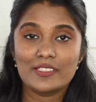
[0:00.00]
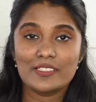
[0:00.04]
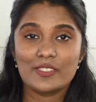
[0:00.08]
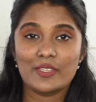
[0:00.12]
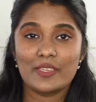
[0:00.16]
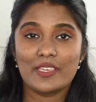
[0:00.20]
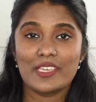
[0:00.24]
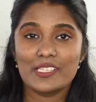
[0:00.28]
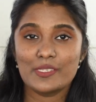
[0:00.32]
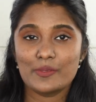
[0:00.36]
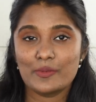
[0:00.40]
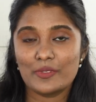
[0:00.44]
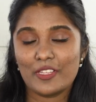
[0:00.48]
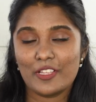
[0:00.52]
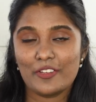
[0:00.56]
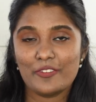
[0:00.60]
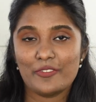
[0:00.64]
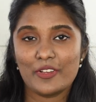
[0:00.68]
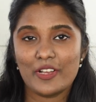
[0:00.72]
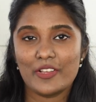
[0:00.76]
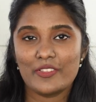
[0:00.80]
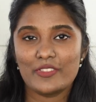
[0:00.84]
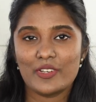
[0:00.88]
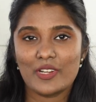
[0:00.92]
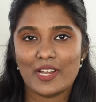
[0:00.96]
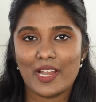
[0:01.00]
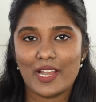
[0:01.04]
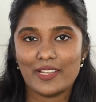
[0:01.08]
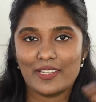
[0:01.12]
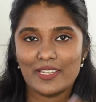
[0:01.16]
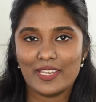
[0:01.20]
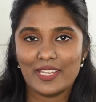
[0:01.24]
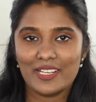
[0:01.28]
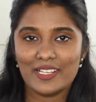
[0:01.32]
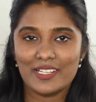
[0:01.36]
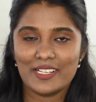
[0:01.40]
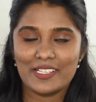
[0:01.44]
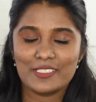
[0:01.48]
So yes, without further
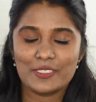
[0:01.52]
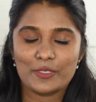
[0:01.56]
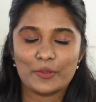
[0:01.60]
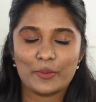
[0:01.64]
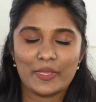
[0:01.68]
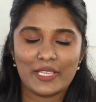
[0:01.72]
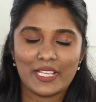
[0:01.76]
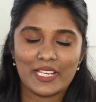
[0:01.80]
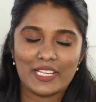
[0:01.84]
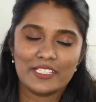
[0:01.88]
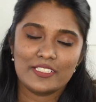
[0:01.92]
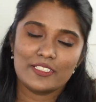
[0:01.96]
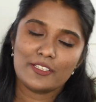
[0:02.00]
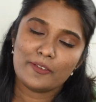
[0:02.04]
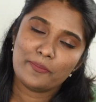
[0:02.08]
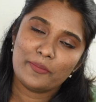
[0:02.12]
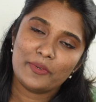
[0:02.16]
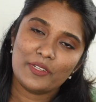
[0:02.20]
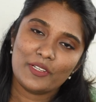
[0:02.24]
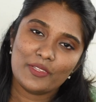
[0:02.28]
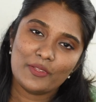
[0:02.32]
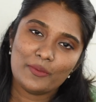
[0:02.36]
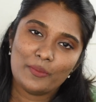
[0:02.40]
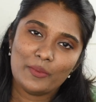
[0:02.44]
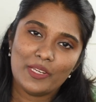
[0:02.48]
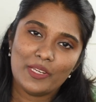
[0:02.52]
ranting, let's quickly jump into the